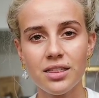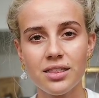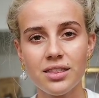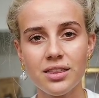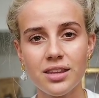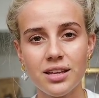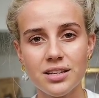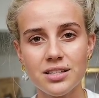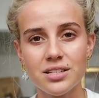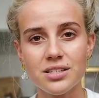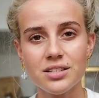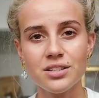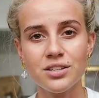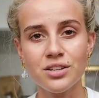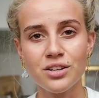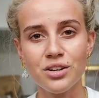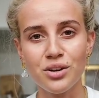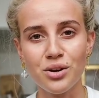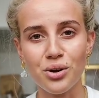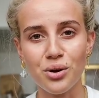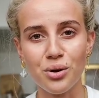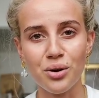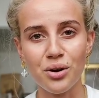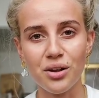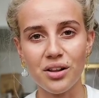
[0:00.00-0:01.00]
this
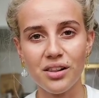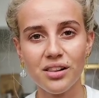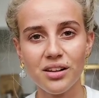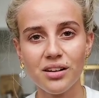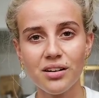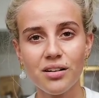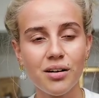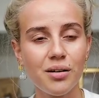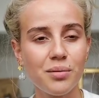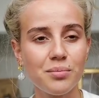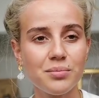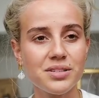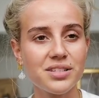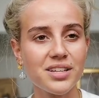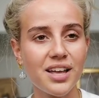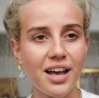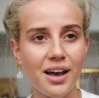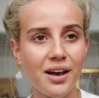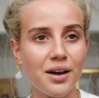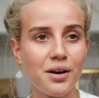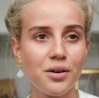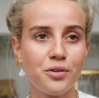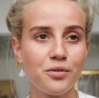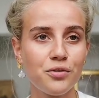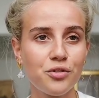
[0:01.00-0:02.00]
girl comes
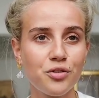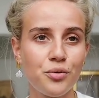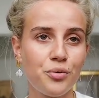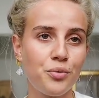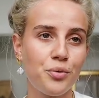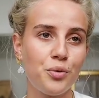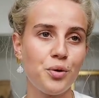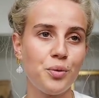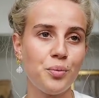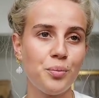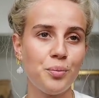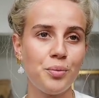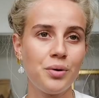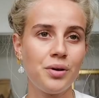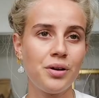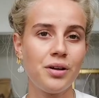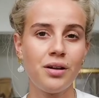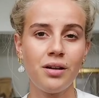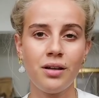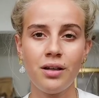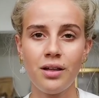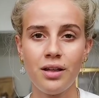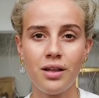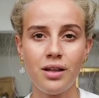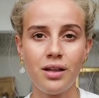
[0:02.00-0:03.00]
out of the room,
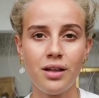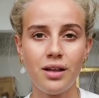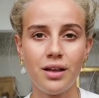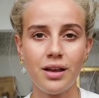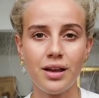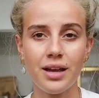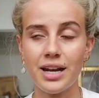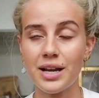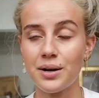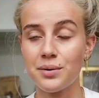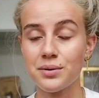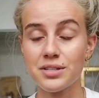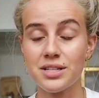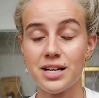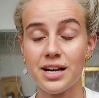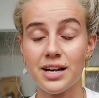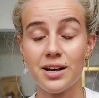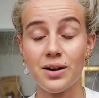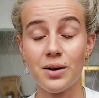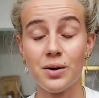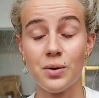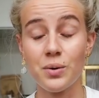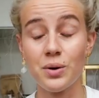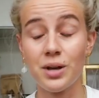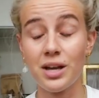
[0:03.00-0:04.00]
and I was like,
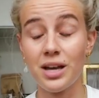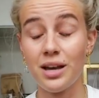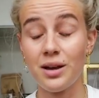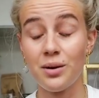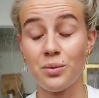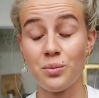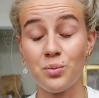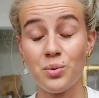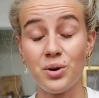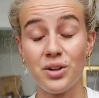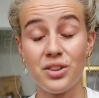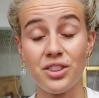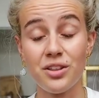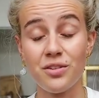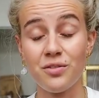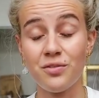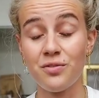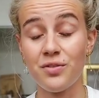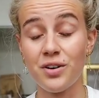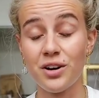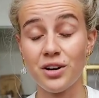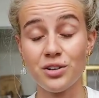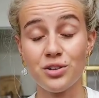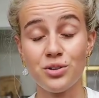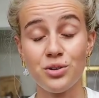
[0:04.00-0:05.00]
okay, what the
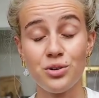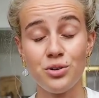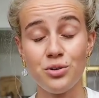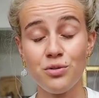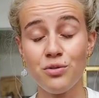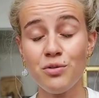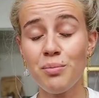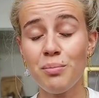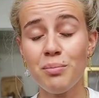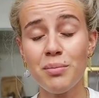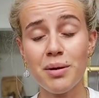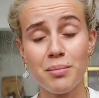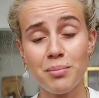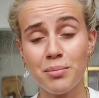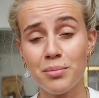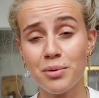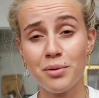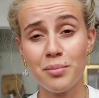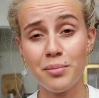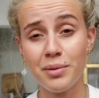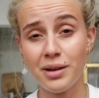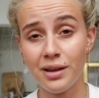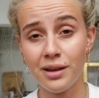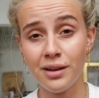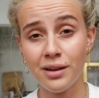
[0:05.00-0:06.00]
fuck, do you remember
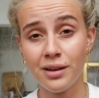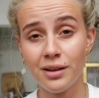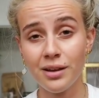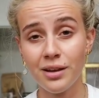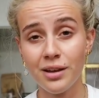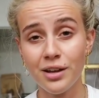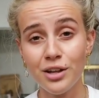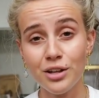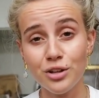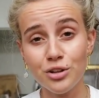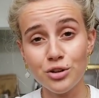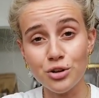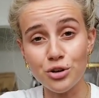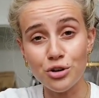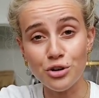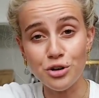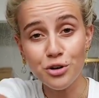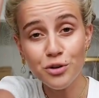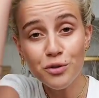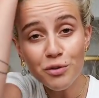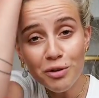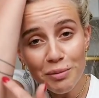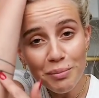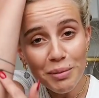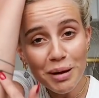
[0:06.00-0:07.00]
me? Do
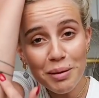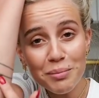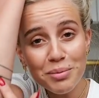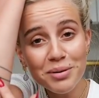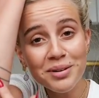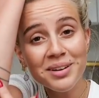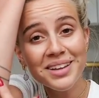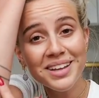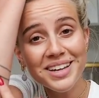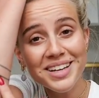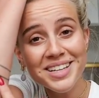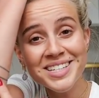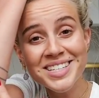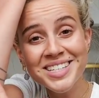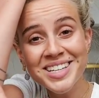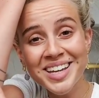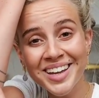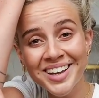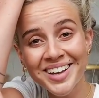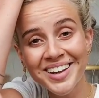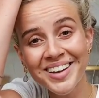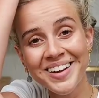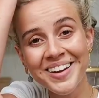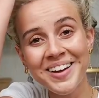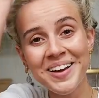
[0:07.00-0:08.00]
you remember this?
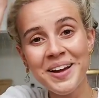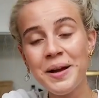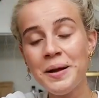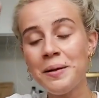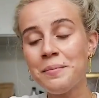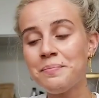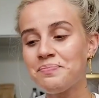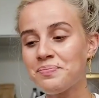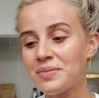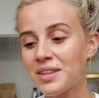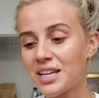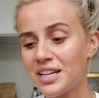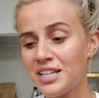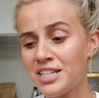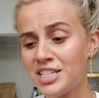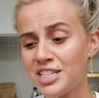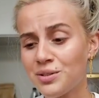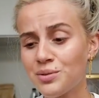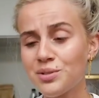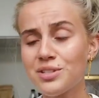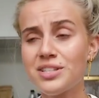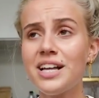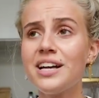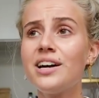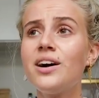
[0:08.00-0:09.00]
And she
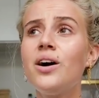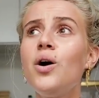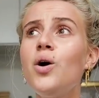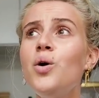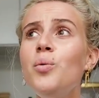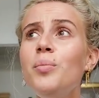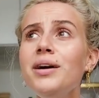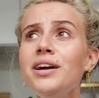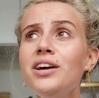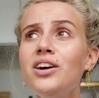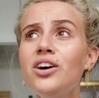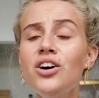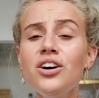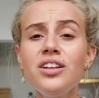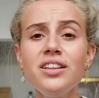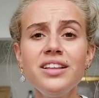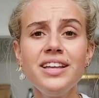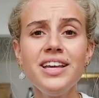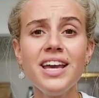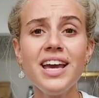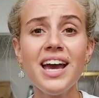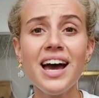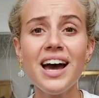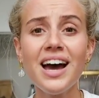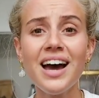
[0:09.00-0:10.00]
was like, oh my god,
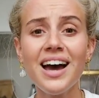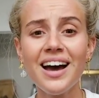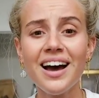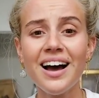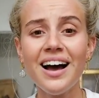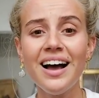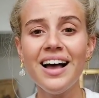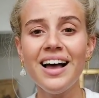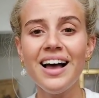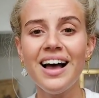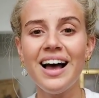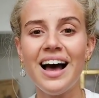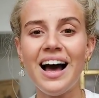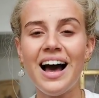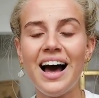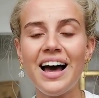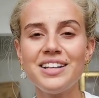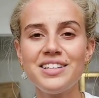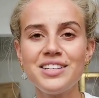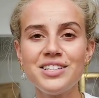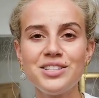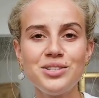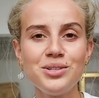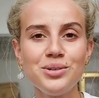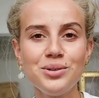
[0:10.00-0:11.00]
yeah, I
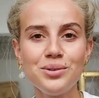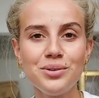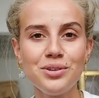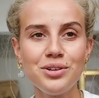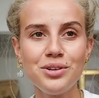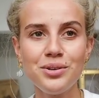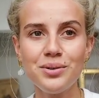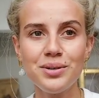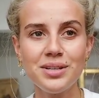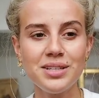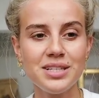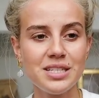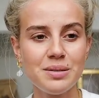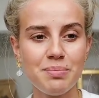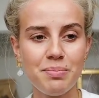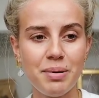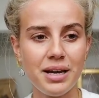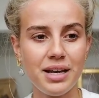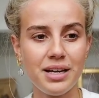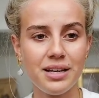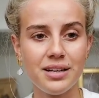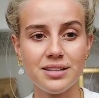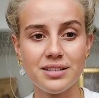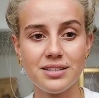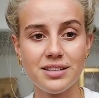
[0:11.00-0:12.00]
tattooed you in
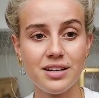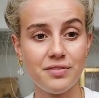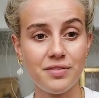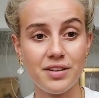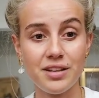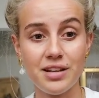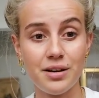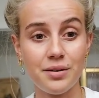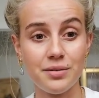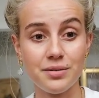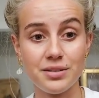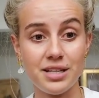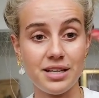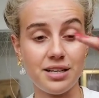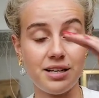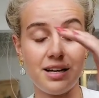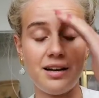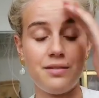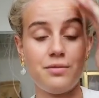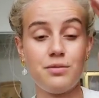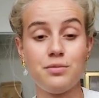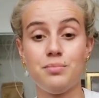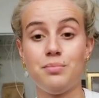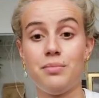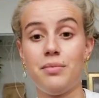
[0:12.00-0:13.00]
Spain and stuff. And I was like,
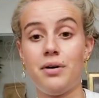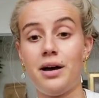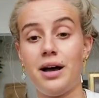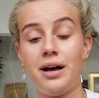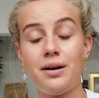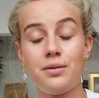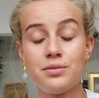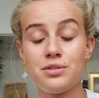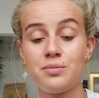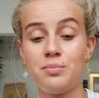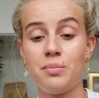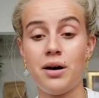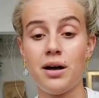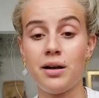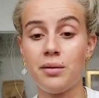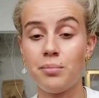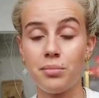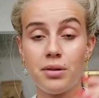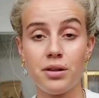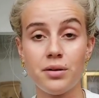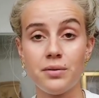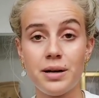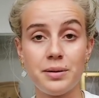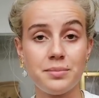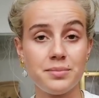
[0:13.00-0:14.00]
I was mind
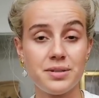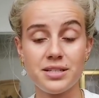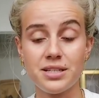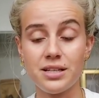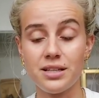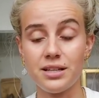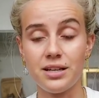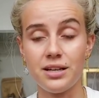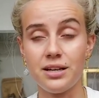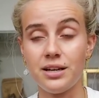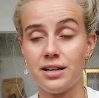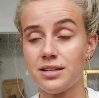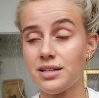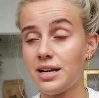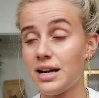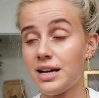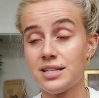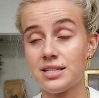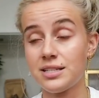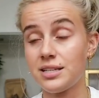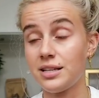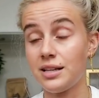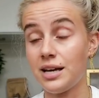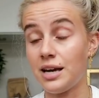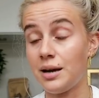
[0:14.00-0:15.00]
blown. I still
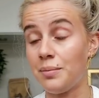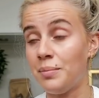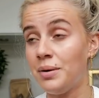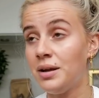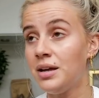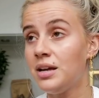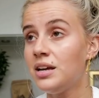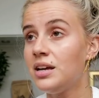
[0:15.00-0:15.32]
am.